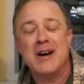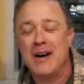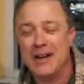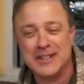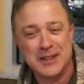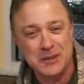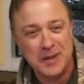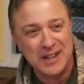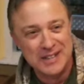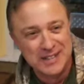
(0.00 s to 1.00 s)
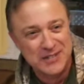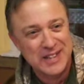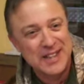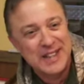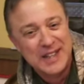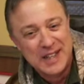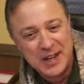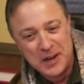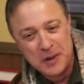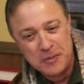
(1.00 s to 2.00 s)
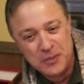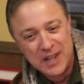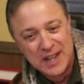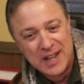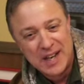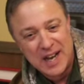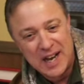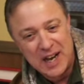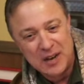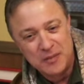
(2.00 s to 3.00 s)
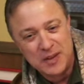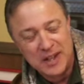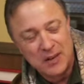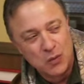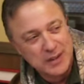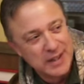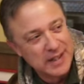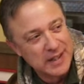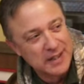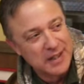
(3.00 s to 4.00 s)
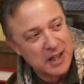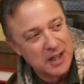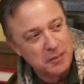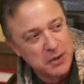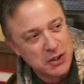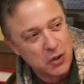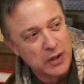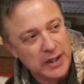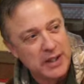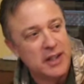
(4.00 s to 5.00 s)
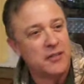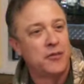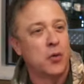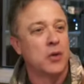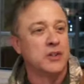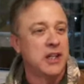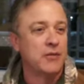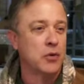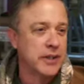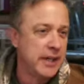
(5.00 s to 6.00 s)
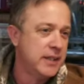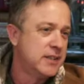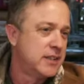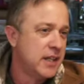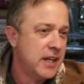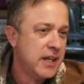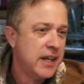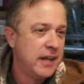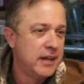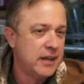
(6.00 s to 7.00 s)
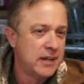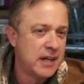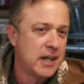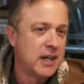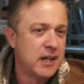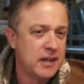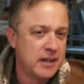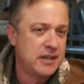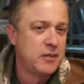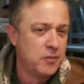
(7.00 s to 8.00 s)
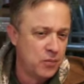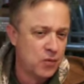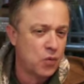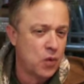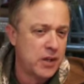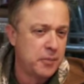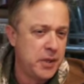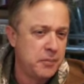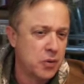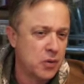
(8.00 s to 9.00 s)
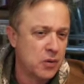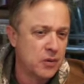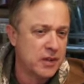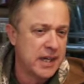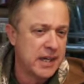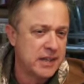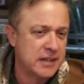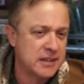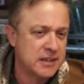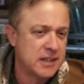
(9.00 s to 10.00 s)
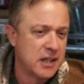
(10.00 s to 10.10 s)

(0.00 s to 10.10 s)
Awesome. I was in Missouri for several days, and one of the people that is